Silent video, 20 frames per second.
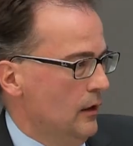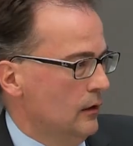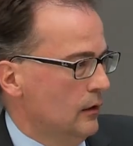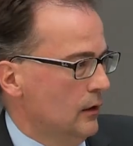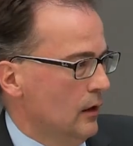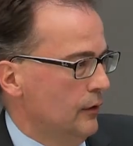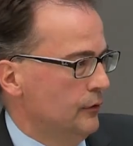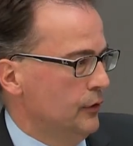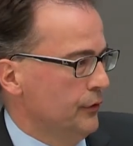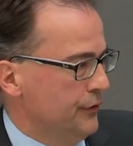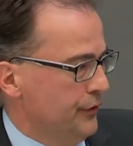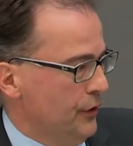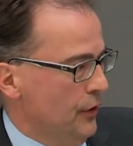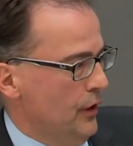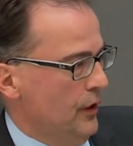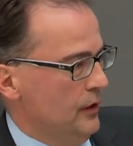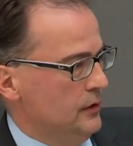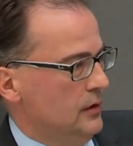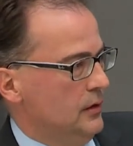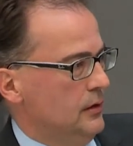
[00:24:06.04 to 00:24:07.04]
The
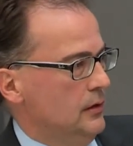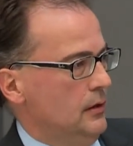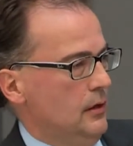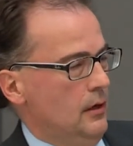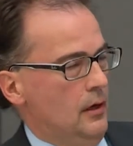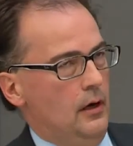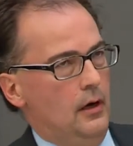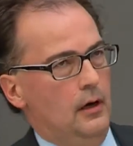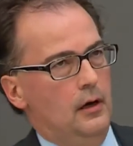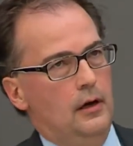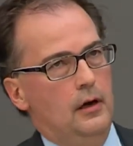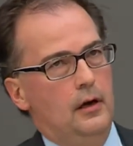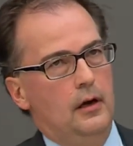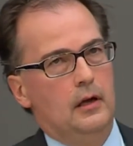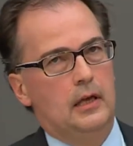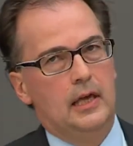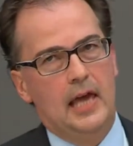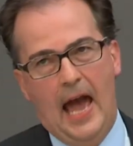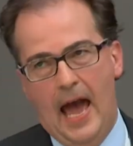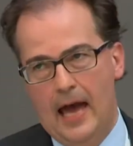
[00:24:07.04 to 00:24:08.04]
third
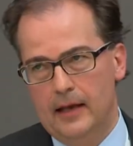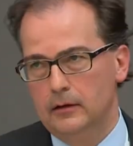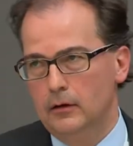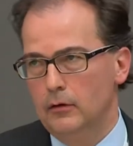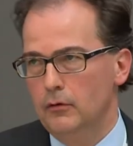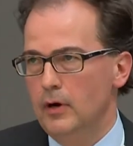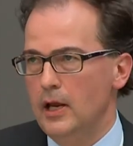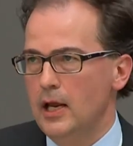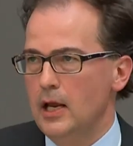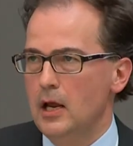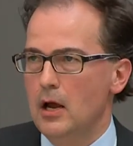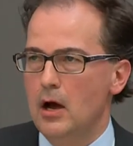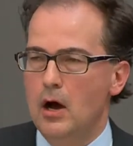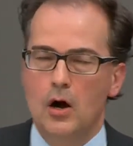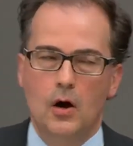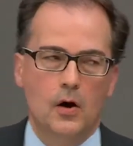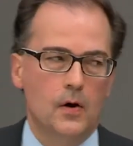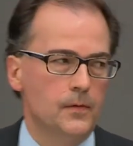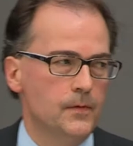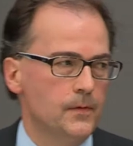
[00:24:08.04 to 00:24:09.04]
category
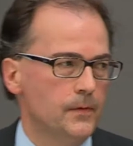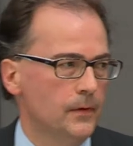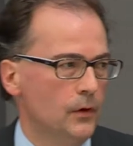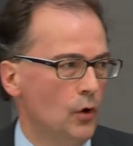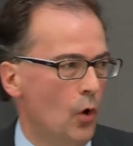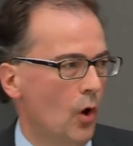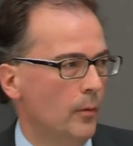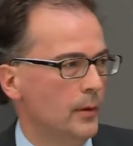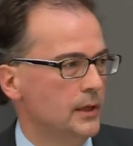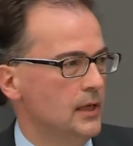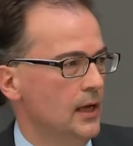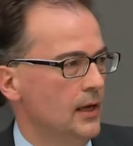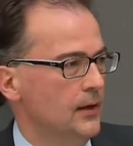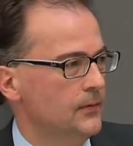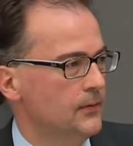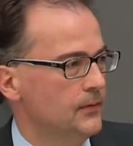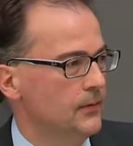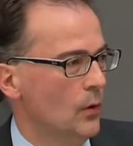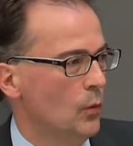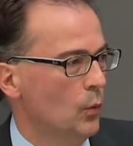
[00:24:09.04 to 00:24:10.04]
of
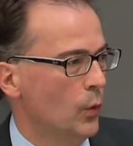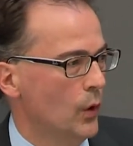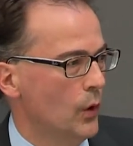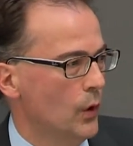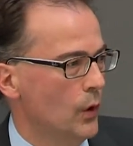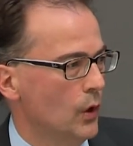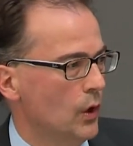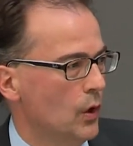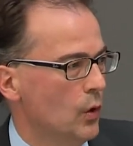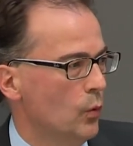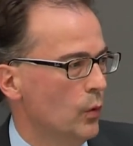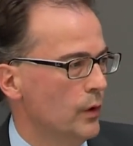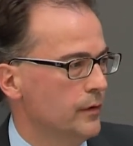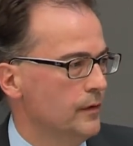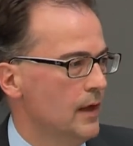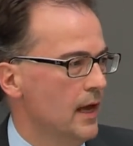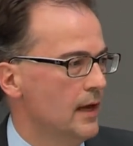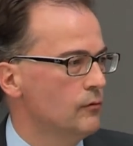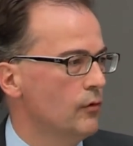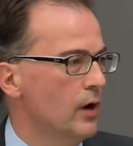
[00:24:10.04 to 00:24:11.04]
normative work would
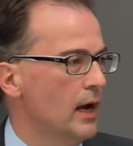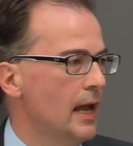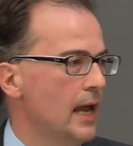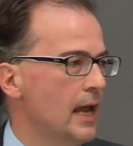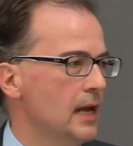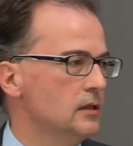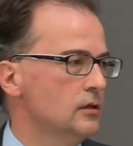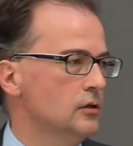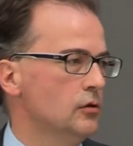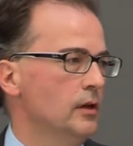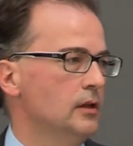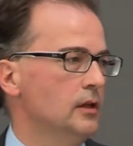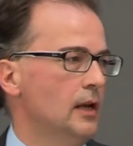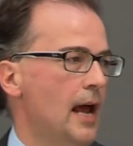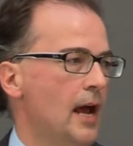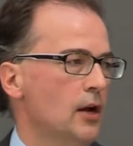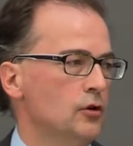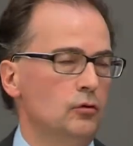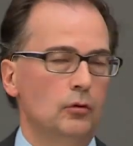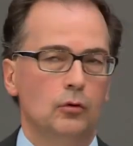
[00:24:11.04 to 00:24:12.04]
then relate to
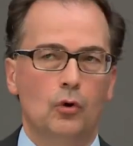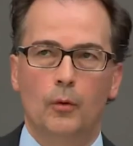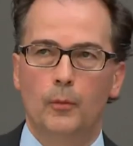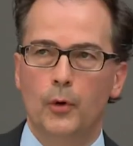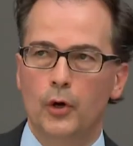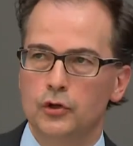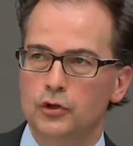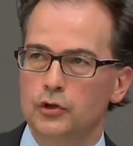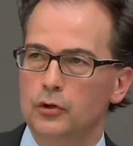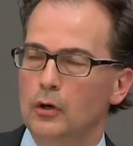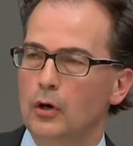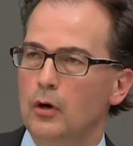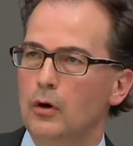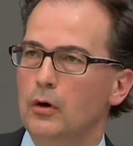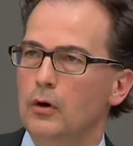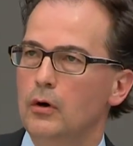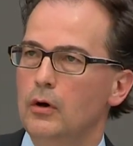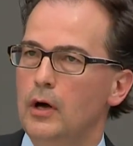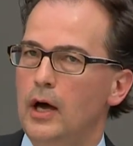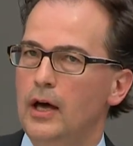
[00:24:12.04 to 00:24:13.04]
international commercial
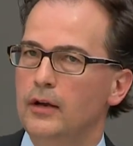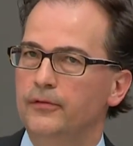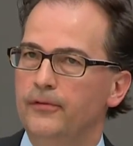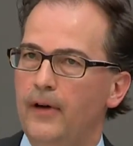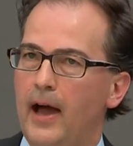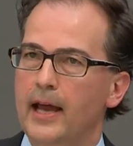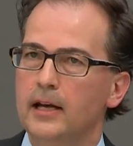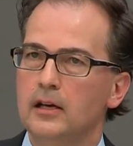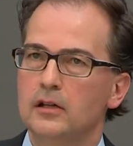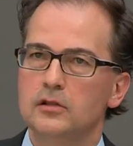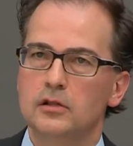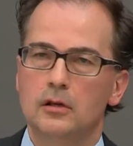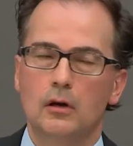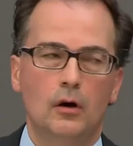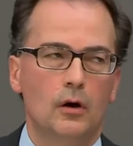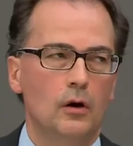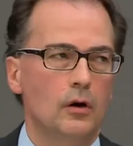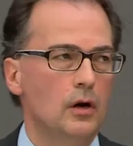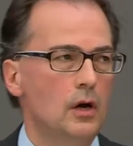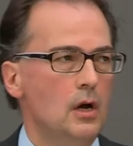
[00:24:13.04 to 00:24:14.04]
law and finance
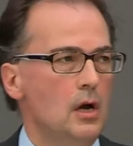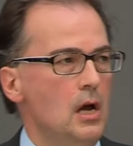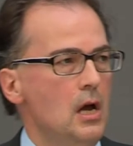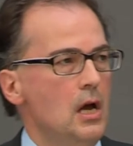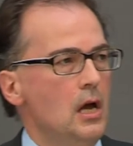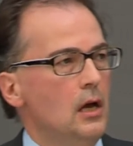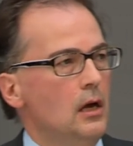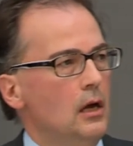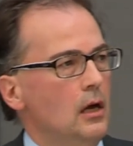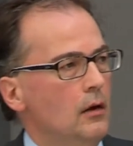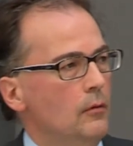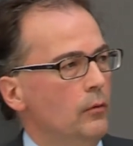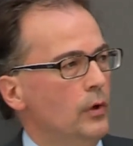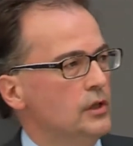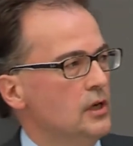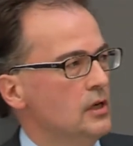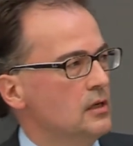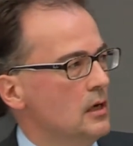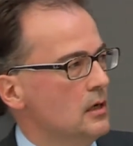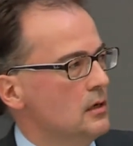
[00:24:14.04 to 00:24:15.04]
law, which
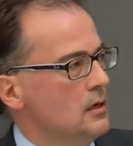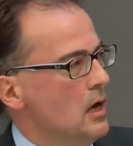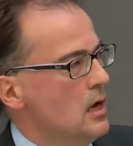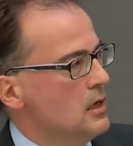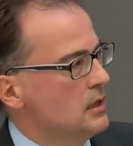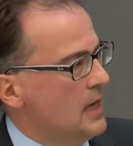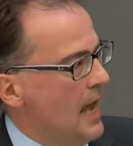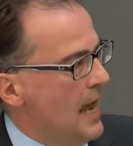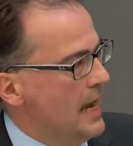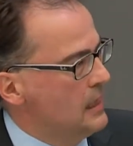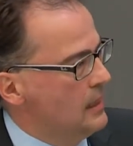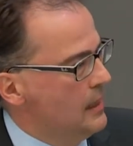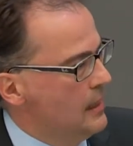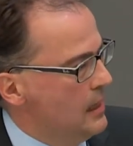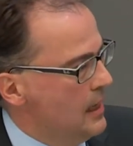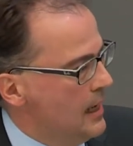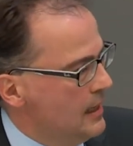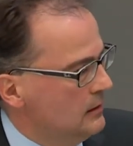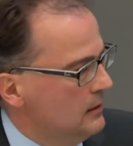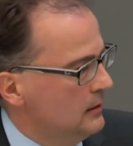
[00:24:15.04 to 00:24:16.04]
is a slightly
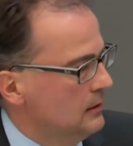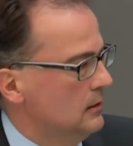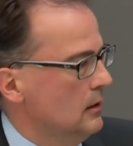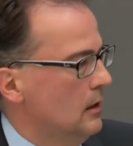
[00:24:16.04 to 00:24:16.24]
less